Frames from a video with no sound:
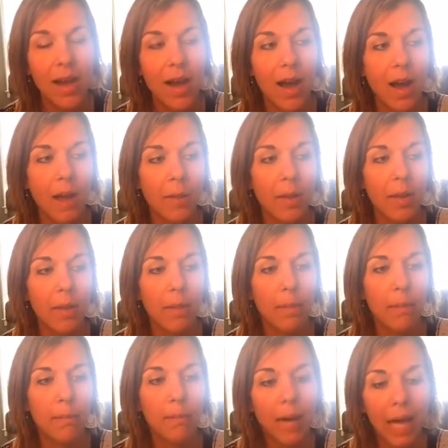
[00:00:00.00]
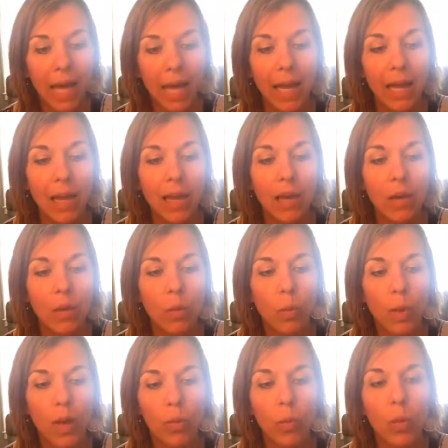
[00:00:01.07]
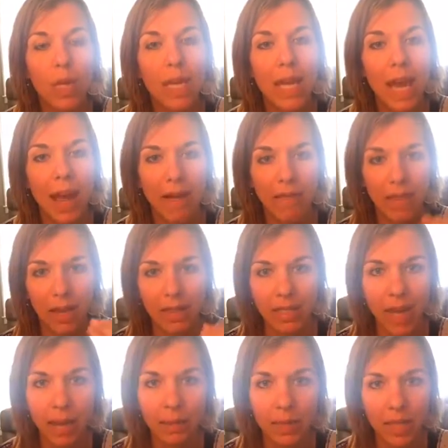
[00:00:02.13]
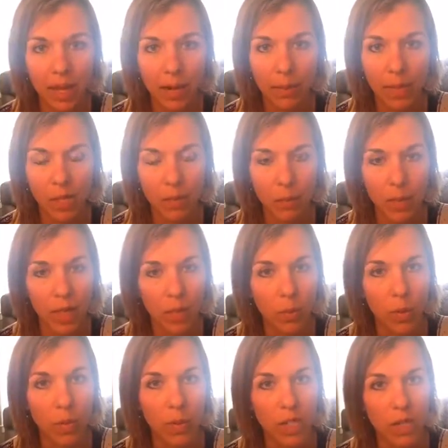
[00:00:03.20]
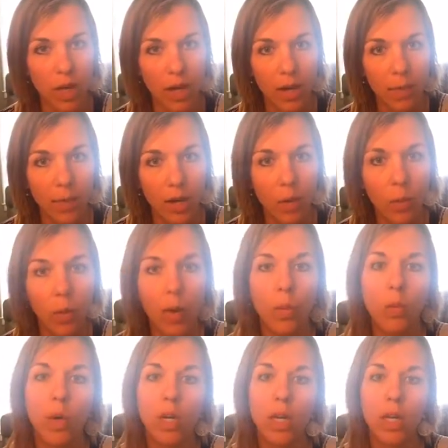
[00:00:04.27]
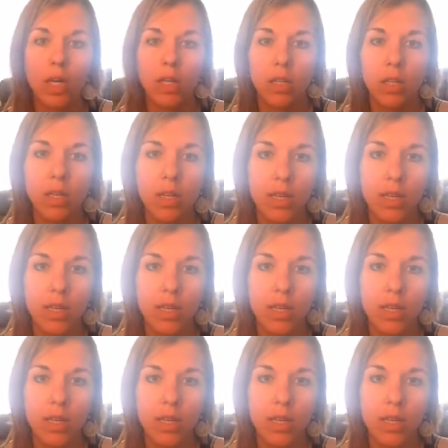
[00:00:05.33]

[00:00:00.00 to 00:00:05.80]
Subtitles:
But when we have that time set up each week where we talk about what we're gonna